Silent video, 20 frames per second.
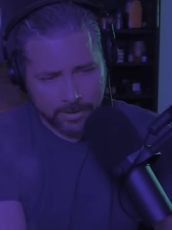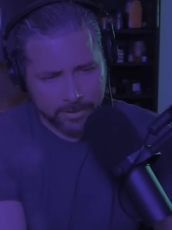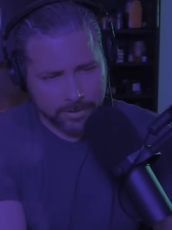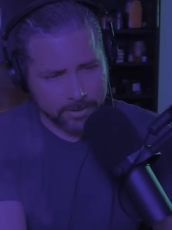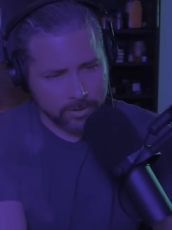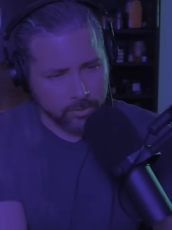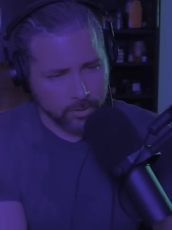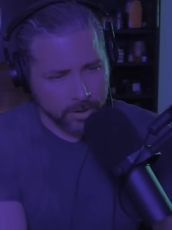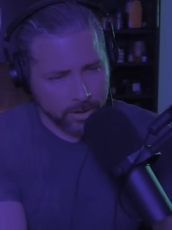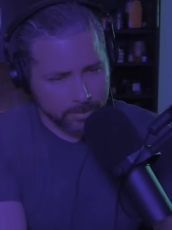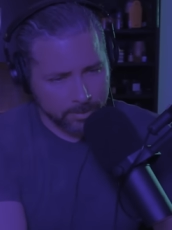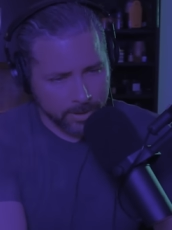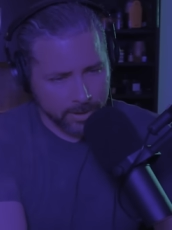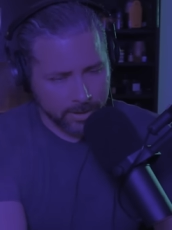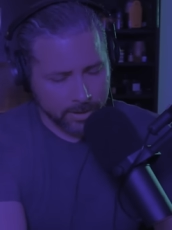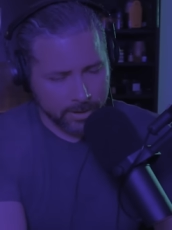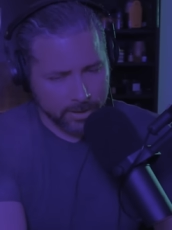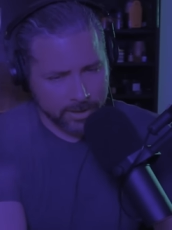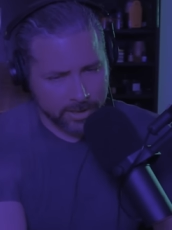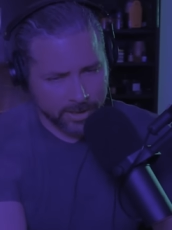the
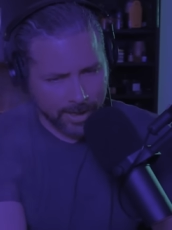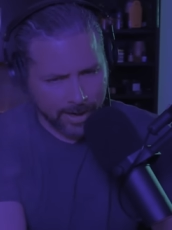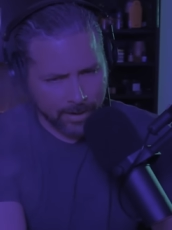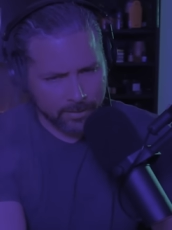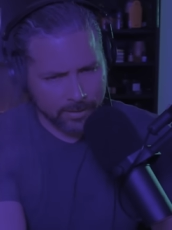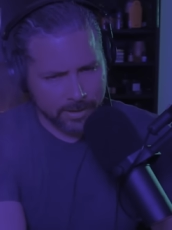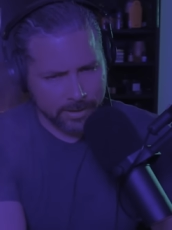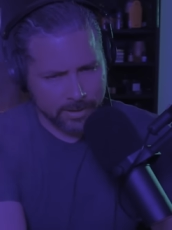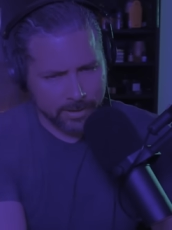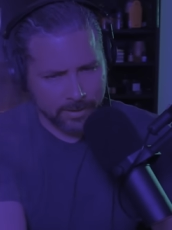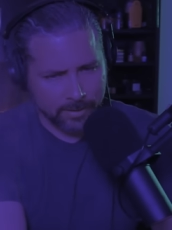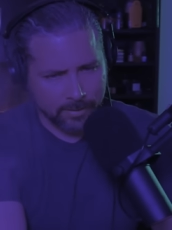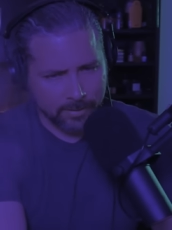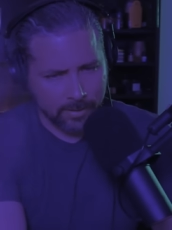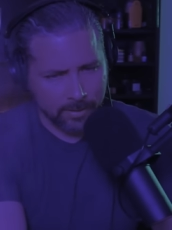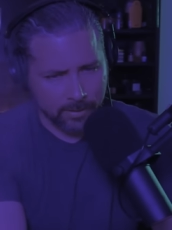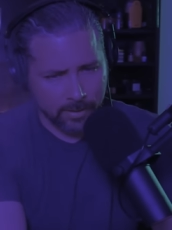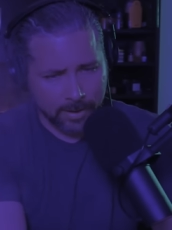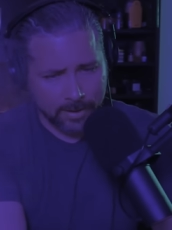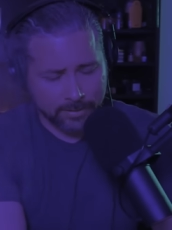screaming and the shouting
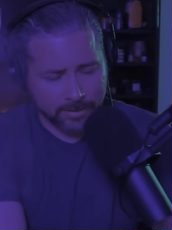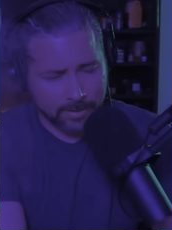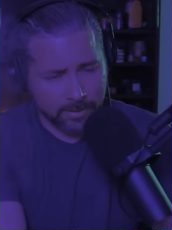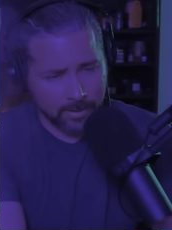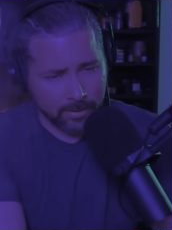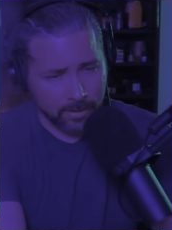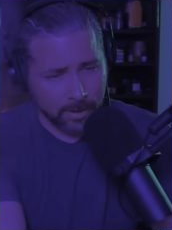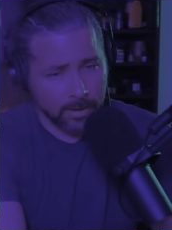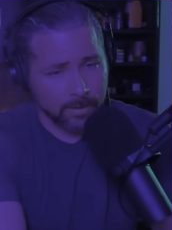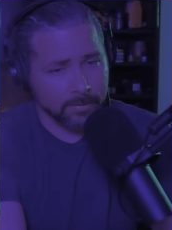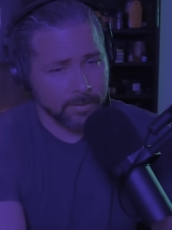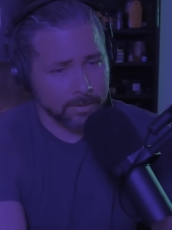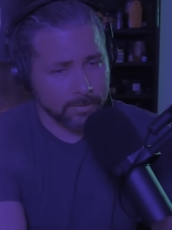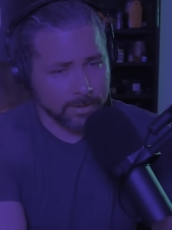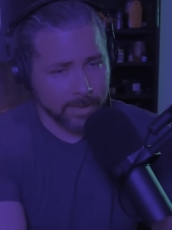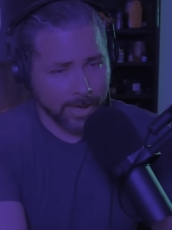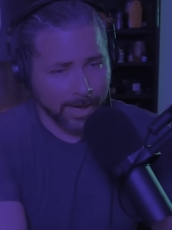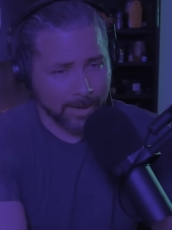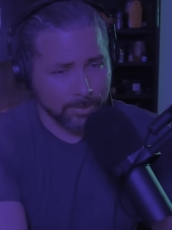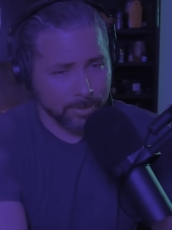and a lot of a lot of
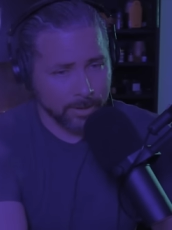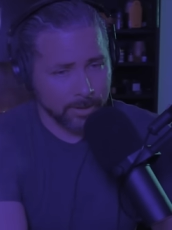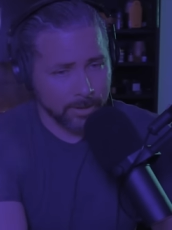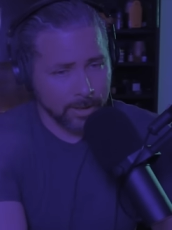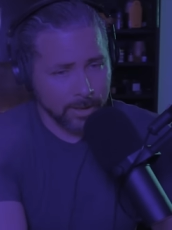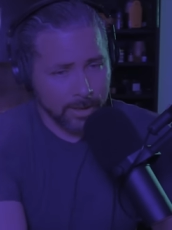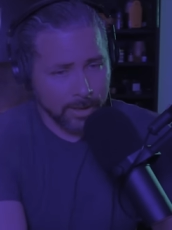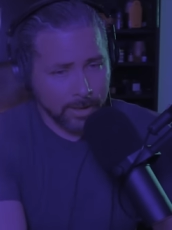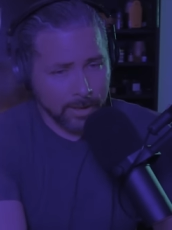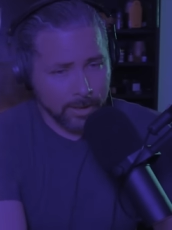things that happen